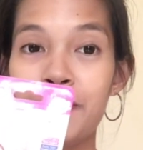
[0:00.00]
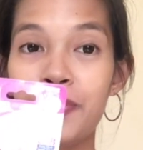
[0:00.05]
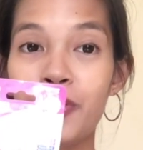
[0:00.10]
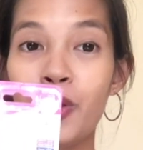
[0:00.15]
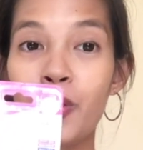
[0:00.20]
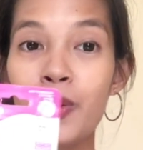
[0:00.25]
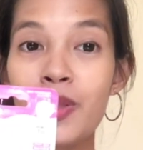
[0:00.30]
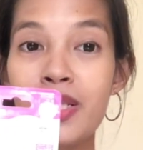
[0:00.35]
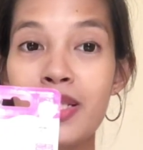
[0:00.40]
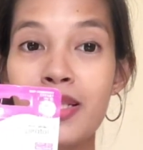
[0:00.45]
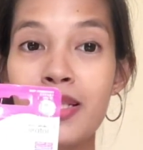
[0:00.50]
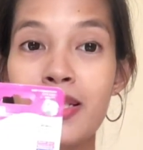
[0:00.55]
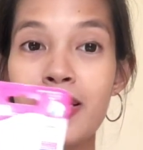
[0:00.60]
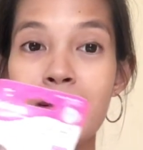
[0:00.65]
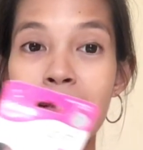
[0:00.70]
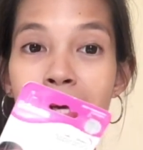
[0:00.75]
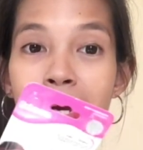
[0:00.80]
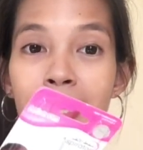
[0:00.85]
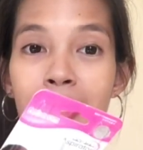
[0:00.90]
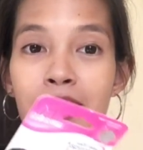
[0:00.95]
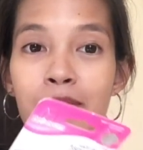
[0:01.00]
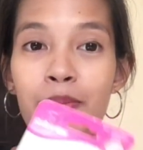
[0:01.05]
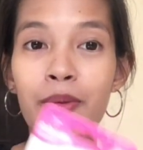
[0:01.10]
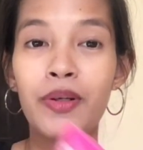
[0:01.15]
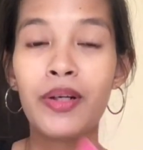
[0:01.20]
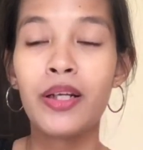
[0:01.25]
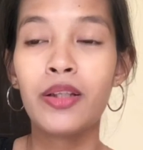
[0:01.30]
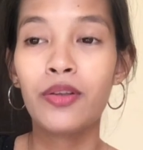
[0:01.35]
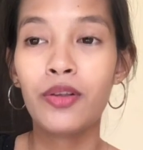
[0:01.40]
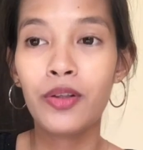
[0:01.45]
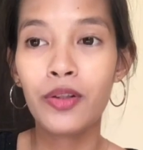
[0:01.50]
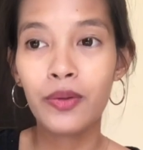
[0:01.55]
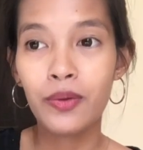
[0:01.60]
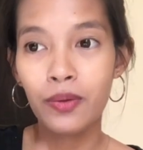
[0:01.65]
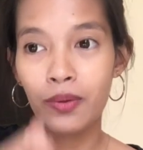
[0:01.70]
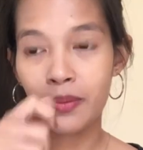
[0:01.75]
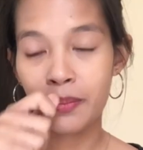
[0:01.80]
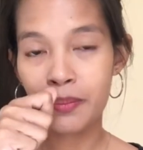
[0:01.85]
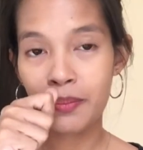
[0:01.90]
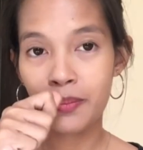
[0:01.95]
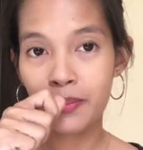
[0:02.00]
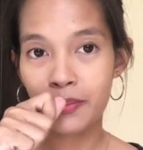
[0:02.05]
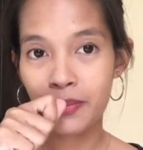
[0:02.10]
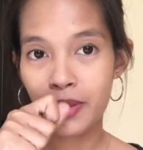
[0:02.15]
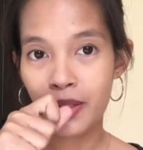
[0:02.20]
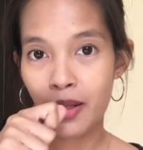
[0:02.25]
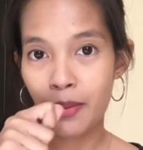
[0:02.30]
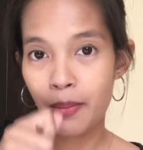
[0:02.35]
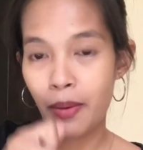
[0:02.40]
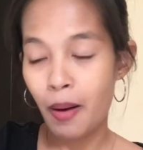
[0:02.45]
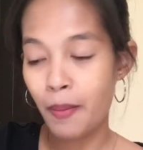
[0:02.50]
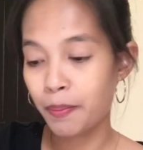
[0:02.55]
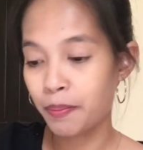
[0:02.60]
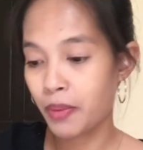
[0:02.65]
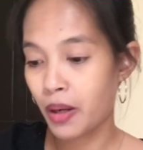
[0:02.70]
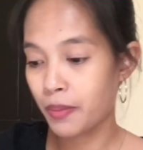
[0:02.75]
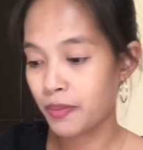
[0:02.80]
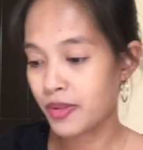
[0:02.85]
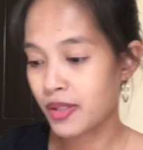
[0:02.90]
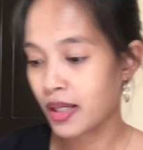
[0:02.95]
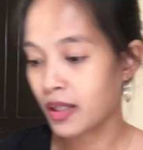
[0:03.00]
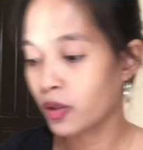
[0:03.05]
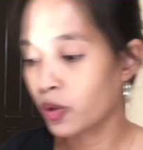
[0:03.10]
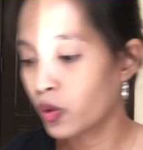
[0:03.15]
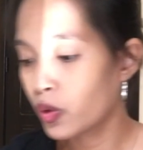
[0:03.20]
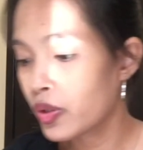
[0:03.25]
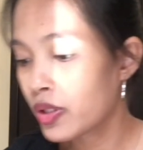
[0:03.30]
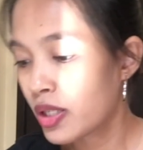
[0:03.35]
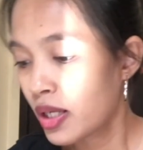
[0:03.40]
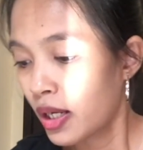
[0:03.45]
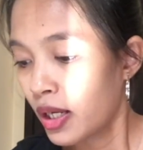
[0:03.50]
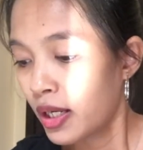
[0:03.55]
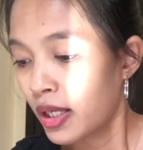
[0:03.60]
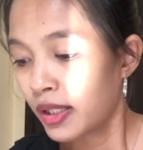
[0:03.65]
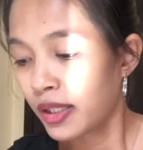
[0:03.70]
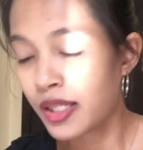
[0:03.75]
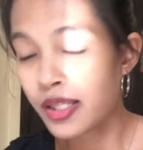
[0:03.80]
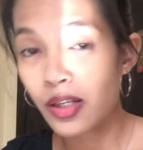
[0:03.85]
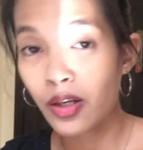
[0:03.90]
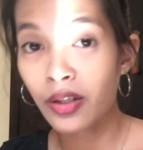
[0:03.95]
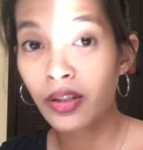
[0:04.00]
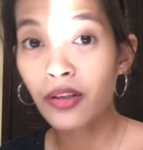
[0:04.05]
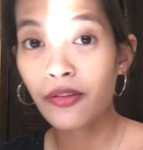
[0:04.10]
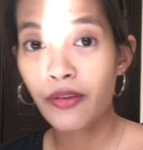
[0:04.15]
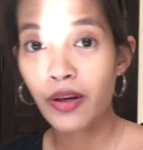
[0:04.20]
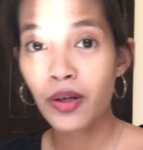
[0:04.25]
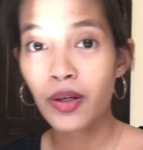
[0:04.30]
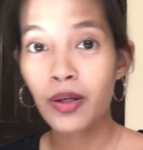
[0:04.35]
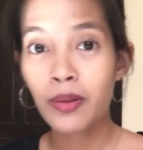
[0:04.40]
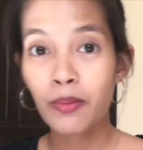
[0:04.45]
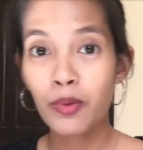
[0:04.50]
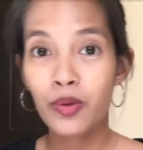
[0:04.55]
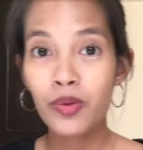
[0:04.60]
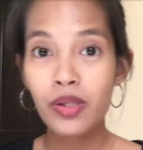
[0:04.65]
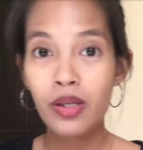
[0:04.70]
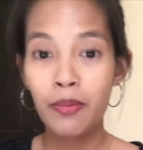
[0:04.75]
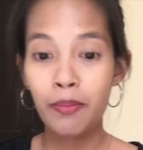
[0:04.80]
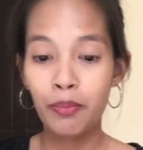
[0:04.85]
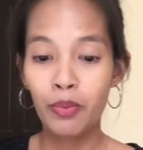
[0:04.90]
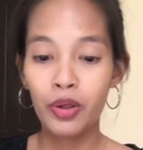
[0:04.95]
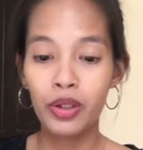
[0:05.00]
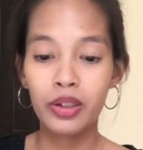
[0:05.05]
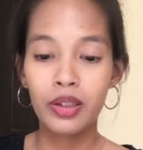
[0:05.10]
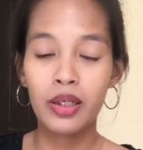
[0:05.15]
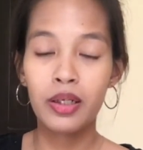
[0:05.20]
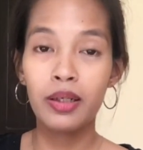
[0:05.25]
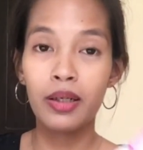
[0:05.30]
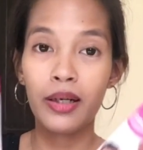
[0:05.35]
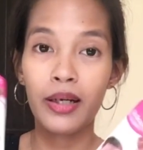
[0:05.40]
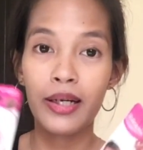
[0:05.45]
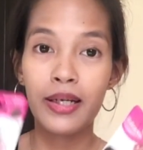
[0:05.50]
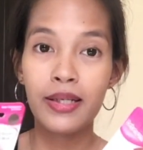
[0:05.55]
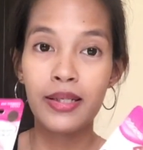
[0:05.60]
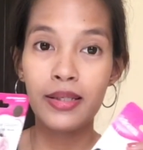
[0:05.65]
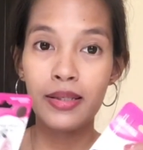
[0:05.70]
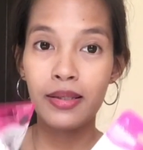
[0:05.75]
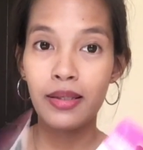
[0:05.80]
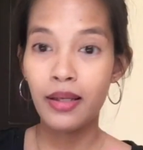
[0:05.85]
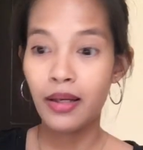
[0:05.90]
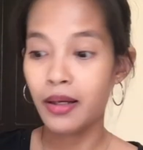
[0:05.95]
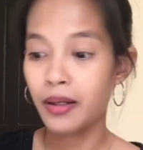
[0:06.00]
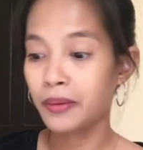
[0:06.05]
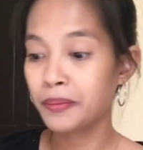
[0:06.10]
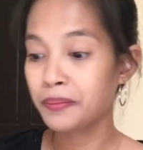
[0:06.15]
nose aspirator, yung pinapump-pump sa nose. These are the very most important, guys, na